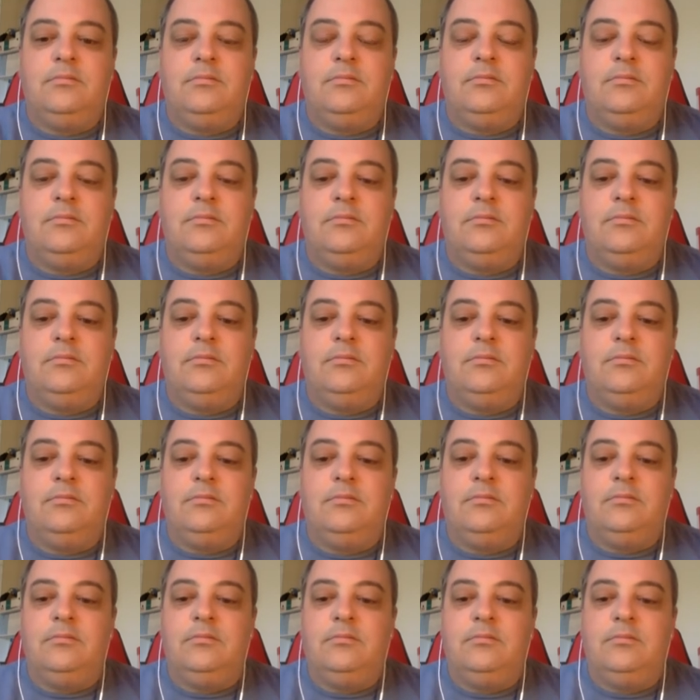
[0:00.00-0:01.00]

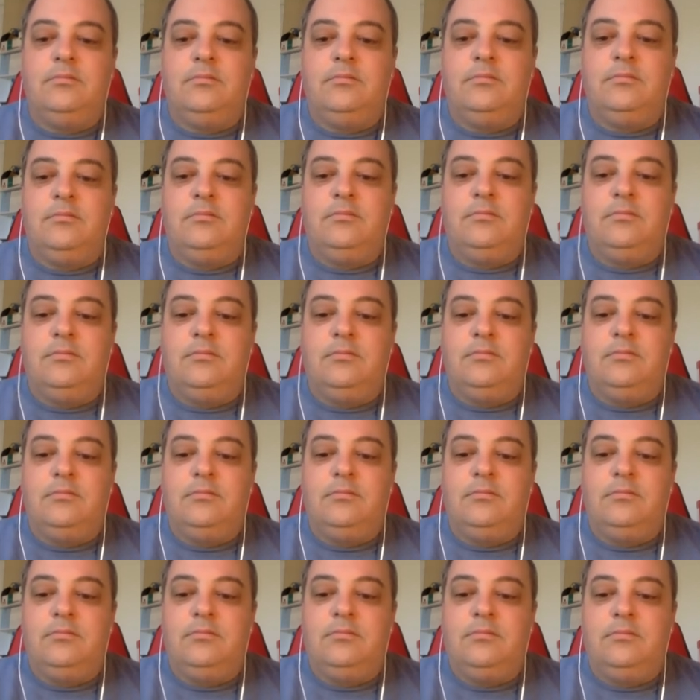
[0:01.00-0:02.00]

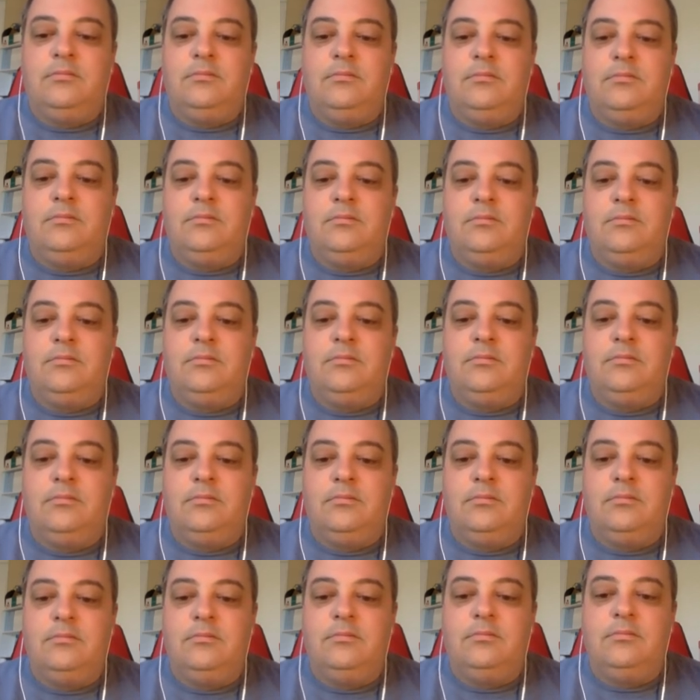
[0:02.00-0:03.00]

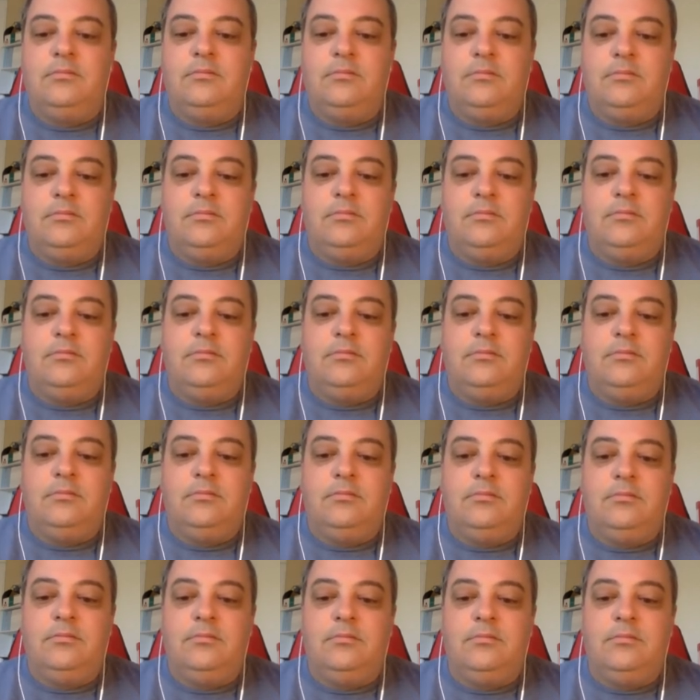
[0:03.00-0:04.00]

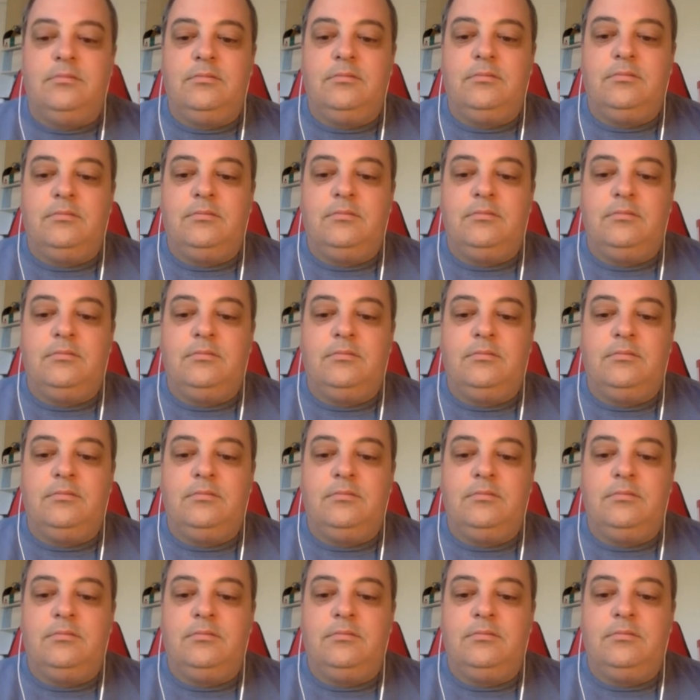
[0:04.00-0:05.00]

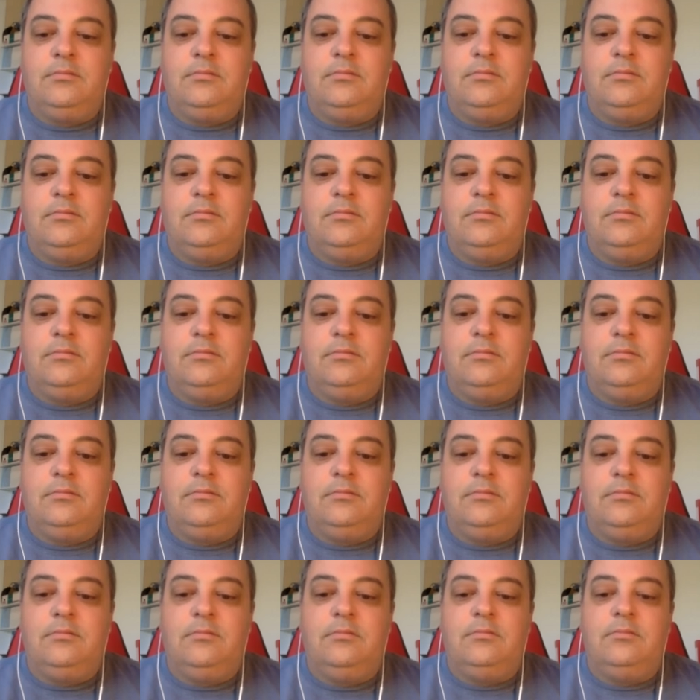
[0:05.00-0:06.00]

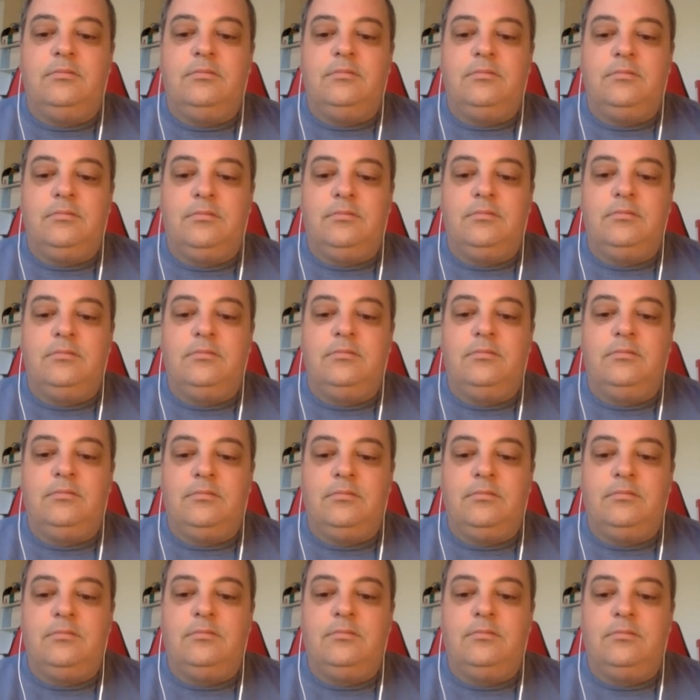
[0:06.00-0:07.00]

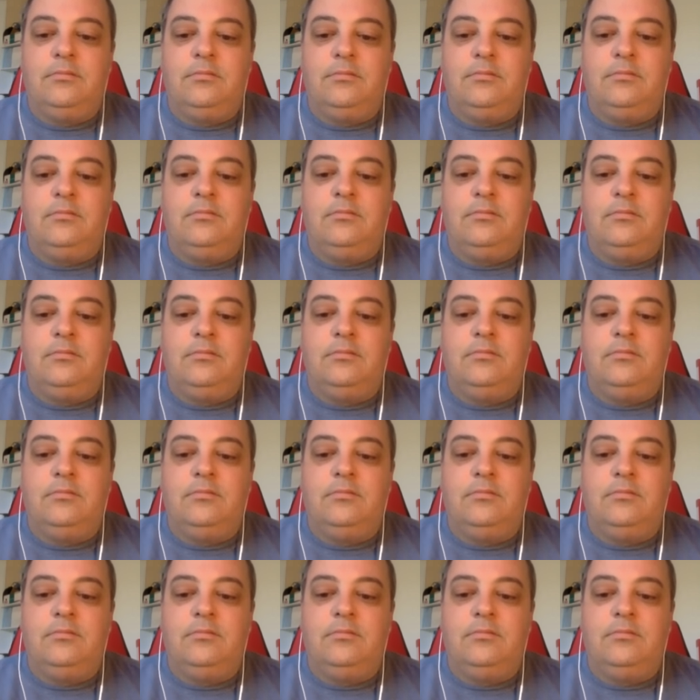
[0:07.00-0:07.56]
(silent)